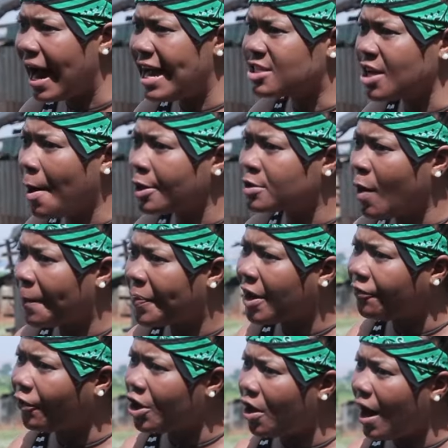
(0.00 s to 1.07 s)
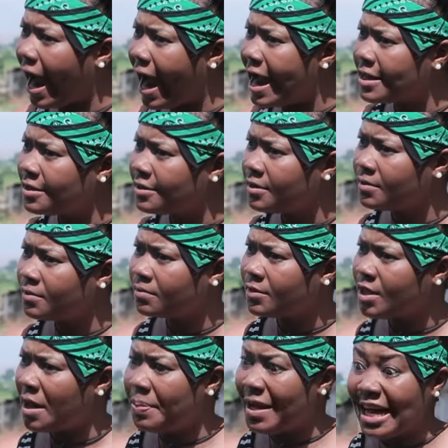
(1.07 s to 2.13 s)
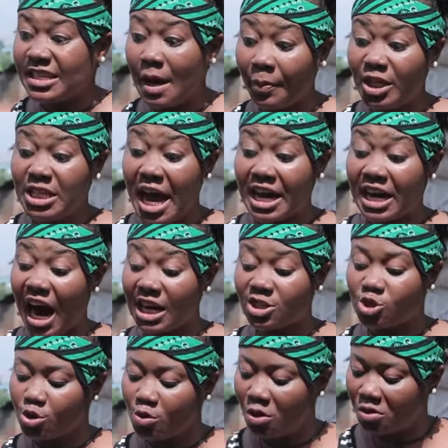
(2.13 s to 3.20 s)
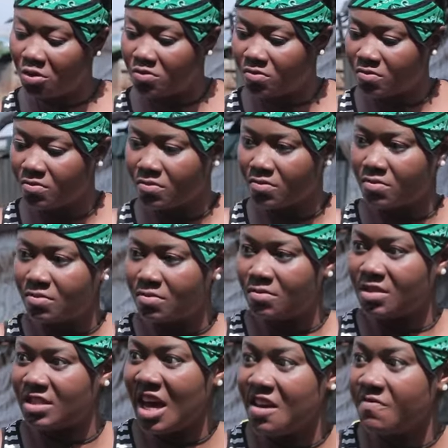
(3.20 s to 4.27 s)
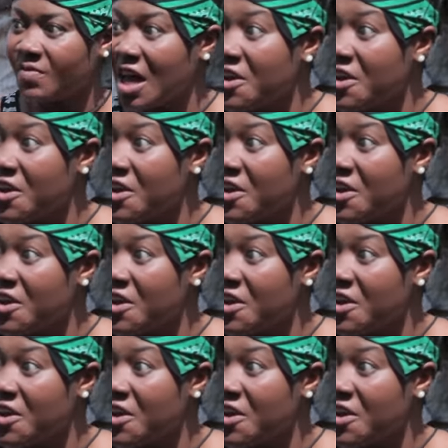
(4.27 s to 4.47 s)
I don't not picking for your eye. Be like I said, boy, they catch you. See,